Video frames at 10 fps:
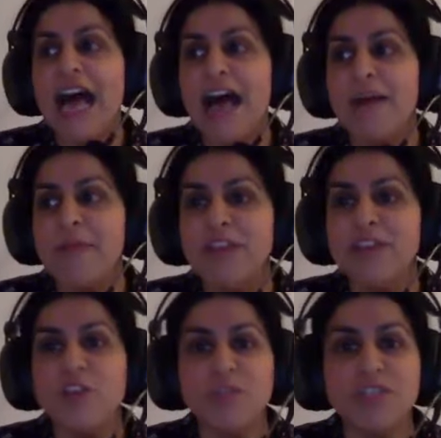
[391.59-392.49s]
Um, and
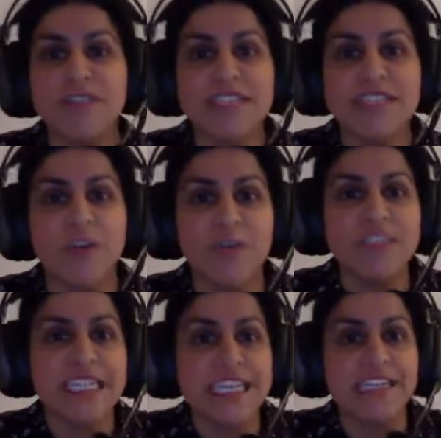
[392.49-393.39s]
so much of it is
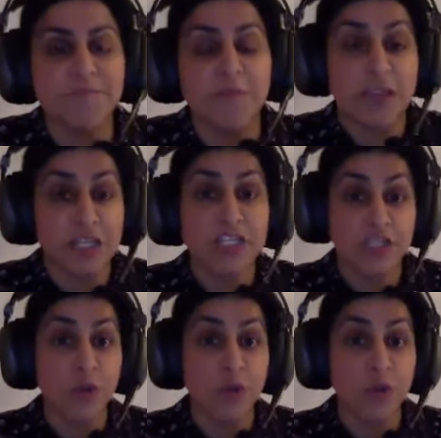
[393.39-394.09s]
obviously the,